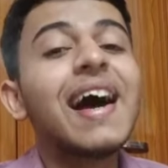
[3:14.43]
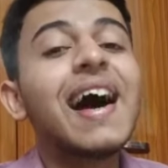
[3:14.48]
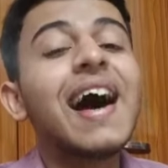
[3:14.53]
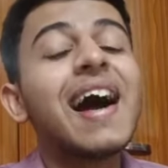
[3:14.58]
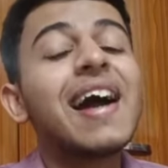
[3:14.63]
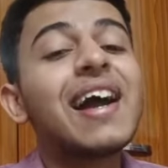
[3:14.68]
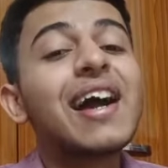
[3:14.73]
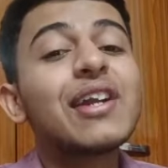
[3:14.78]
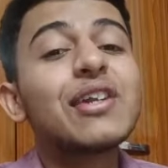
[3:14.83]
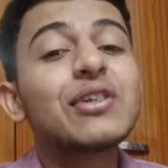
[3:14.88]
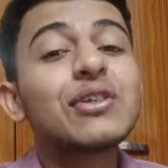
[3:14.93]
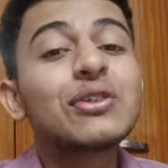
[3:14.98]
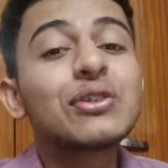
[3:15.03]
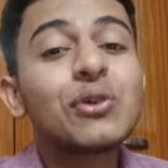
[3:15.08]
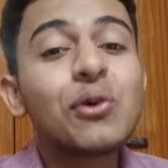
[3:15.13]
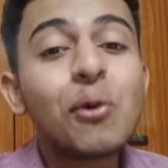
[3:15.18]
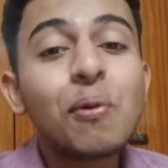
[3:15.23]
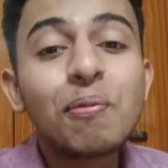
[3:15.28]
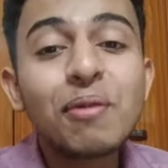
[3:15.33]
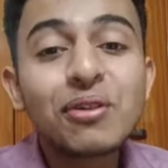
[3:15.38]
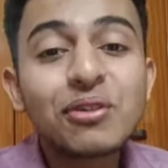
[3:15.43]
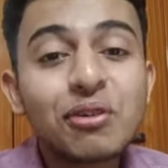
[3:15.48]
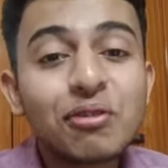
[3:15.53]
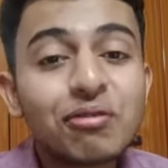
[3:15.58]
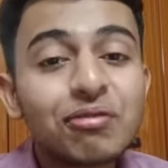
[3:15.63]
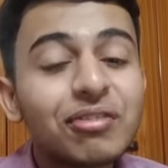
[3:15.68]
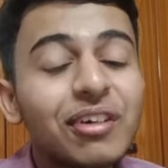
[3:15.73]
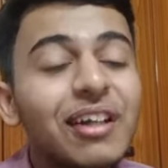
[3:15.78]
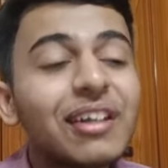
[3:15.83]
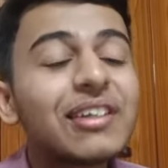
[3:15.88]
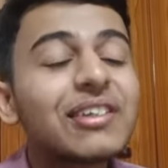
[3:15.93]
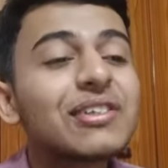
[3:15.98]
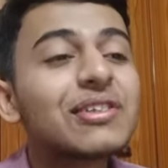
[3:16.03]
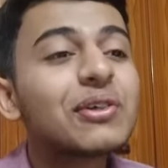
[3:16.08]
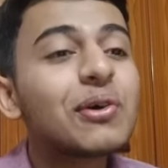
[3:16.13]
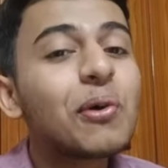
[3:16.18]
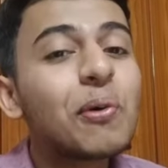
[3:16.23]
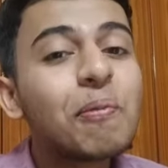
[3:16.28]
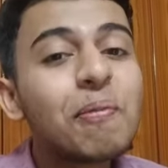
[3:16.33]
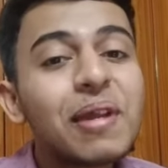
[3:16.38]
I had so much of fun.
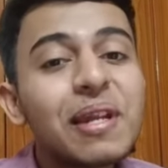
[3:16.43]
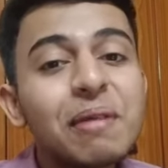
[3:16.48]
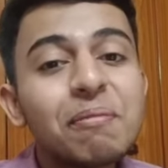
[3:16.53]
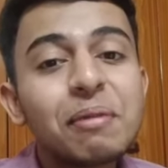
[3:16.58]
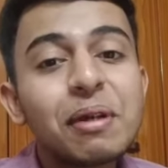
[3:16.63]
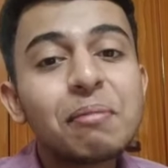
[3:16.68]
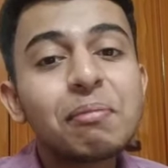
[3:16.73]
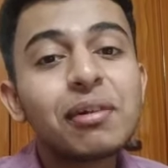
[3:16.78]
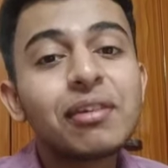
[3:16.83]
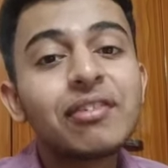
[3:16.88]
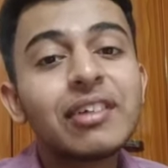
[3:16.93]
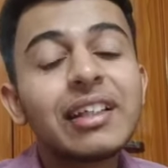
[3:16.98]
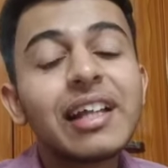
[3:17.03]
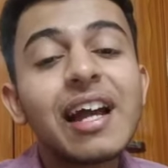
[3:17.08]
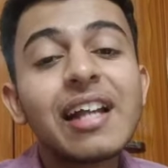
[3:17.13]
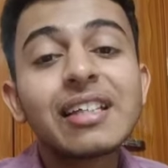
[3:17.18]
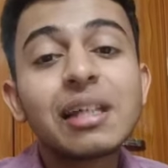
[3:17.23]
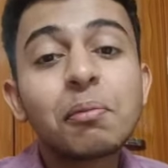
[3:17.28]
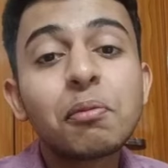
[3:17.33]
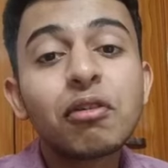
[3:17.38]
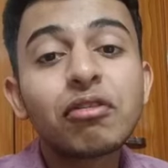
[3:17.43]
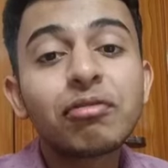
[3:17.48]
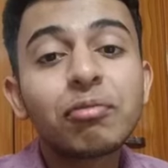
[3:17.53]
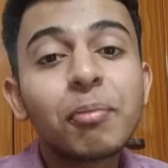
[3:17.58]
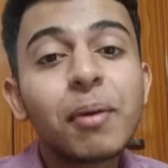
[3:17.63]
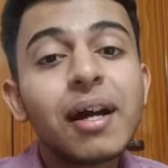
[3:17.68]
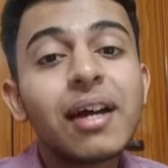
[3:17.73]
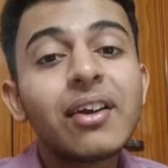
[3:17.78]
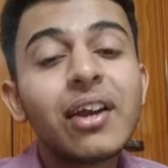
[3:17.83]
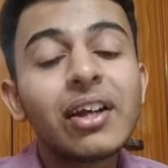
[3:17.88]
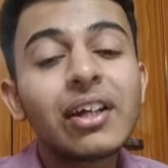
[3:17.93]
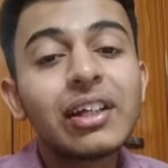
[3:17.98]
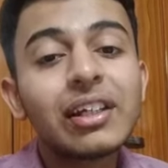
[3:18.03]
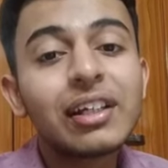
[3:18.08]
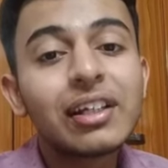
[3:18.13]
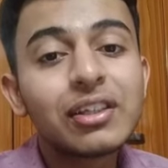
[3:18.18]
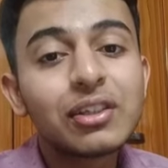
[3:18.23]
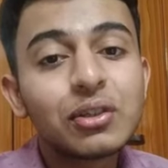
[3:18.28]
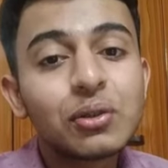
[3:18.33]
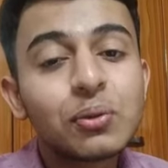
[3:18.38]
So many people were there. Some of my
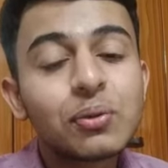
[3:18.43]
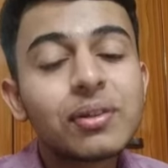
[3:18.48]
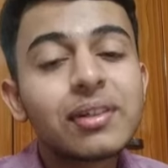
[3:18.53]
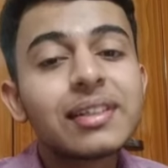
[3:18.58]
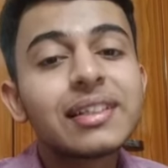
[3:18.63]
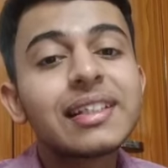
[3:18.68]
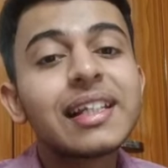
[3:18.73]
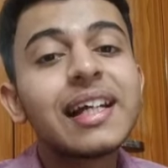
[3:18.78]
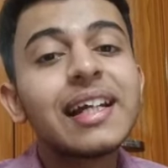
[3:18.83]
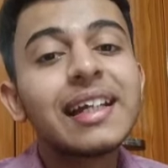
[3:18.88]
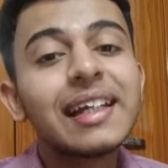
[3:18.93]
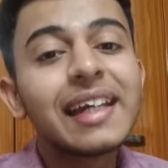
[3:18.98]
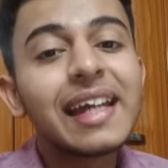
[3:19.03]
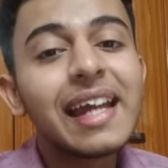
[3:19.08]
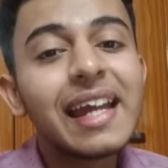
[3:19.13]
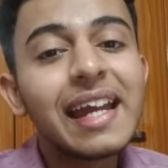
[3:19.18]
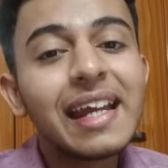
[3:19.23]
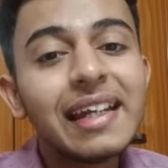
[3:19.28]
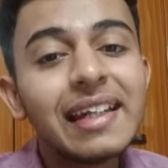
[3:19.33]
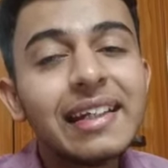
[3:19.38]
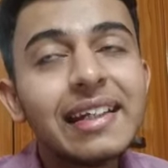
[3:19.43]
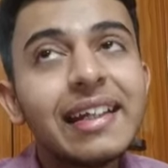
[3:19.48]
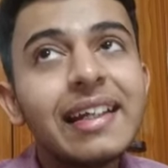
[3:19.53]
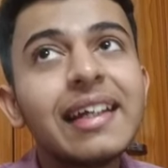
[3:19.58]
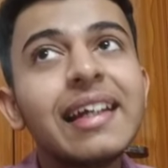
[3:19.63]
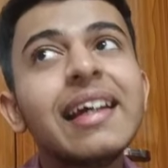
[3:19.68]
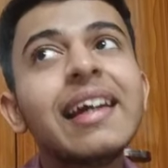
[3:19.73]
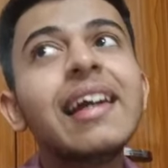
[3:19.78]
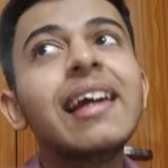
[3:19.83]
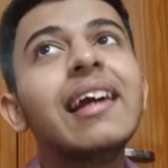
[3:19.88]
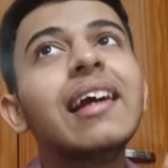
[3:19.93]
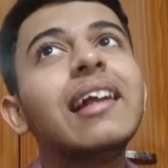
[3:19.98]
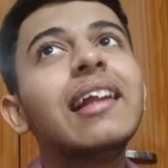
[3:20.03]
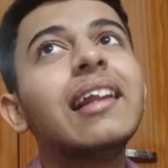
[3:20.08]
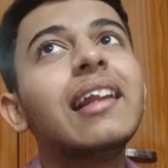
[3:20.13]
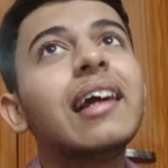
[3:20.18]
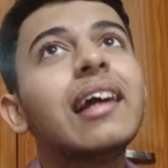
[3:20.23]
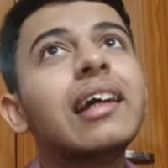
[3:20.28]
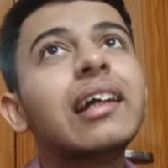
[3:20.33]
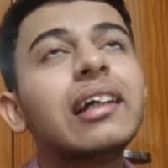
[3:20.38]
regular students like KD,
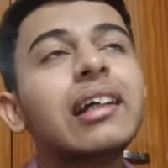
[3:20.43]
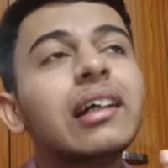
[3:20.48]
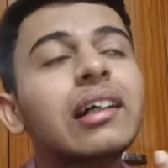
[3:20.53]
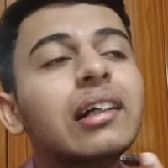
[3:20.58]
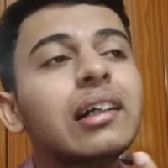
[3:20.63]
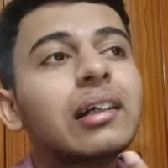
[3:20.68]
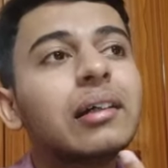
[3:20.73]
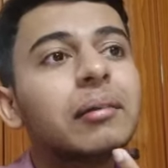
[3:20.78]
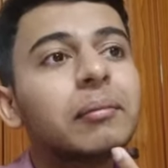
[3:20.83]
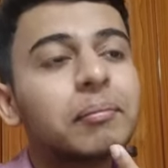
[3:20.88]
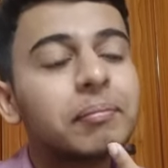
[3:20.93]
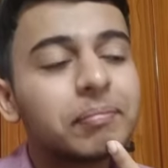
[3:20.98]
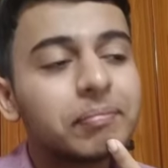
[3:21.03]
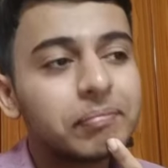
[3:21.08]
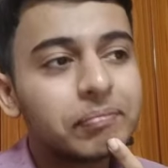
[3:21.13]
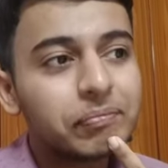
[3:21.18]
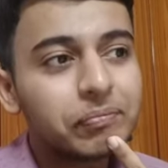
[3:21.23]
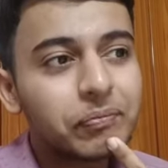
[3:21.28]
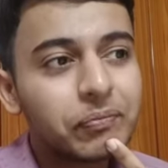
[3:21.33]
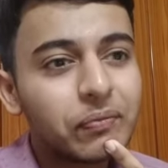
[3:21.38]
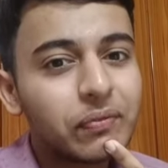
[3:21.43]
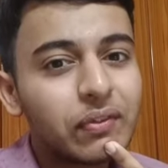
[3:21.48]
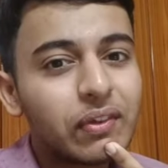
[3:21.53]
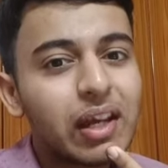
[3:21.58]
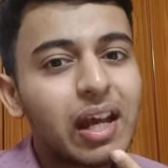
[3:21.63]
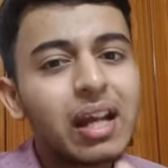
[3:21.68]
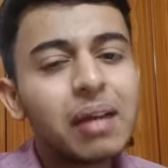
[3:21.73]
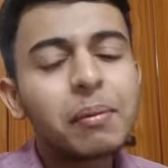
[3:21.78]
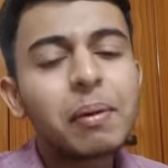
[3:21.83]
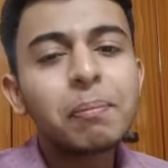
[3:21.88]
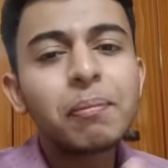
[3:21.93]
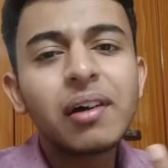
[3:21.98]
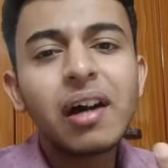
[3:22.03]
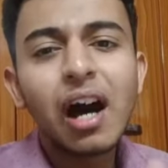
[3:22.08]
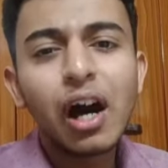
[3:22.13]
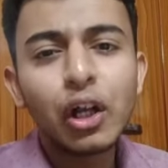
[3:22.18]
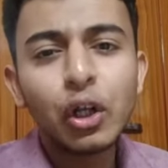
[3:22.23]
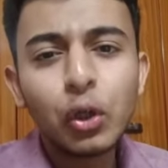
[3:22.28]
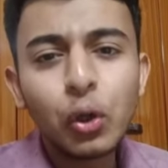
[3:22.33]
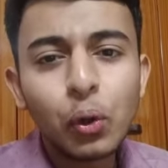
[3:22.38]
like I remember
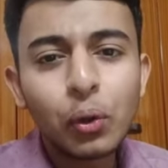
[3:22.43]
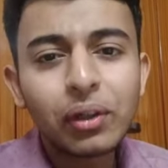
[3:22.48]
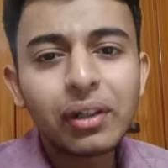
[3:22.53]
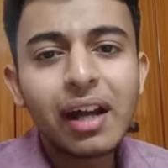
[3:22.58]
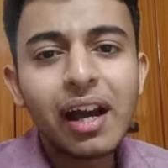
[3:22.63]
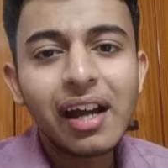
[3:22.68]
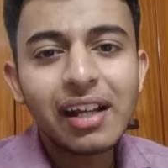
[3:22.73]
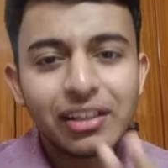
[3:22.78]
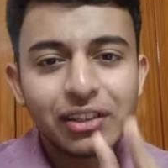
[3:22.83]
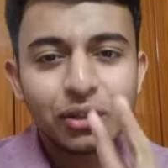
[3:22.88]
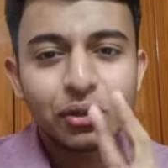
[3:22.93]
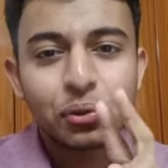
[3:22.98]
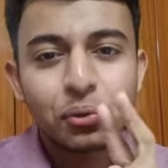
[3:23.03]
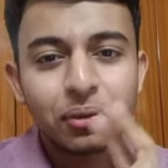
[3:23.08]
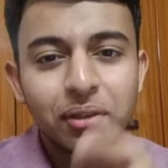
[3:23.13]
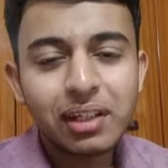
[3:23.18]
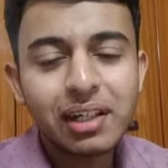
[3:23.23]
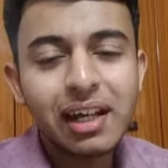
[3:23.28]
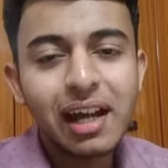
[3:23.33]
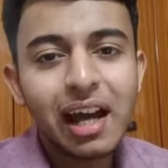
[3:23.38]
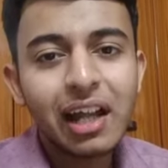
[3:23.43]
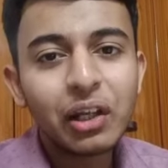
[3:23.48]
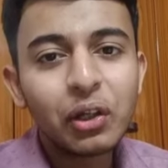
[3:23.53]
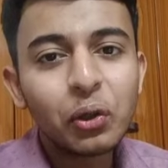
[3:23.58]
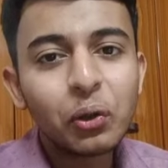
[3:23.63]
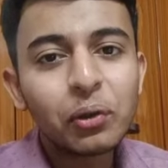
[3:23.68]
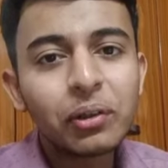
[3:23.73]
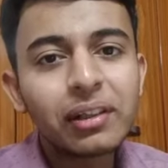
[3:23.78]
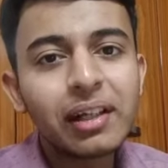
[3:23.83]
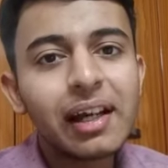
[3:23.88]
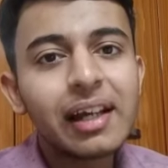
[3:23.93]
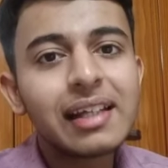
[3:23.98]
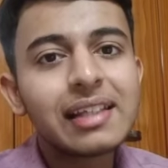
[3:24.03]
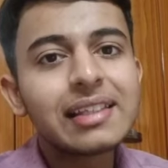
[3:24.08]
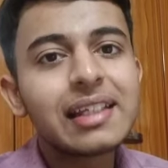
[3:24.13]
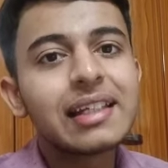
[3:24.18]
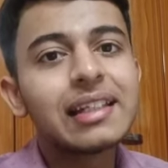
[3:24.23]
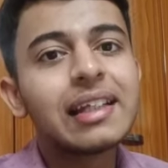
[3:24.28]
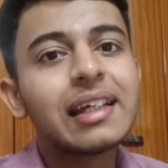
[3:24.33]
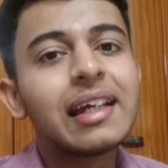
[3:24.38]
unknown guys, 2-3 unknown guys
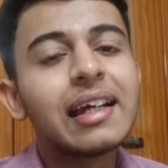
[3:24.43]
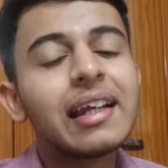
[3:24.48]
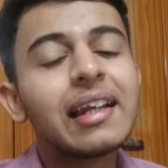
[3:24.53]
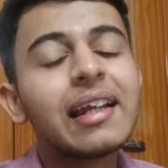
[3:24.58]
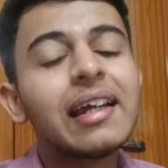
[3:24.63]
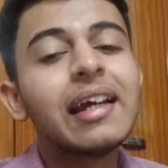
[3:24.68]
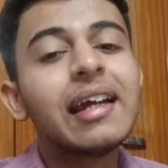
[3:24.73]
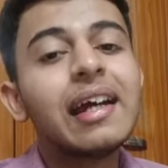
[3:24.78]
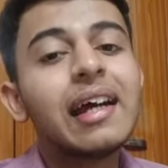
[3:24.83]
are there.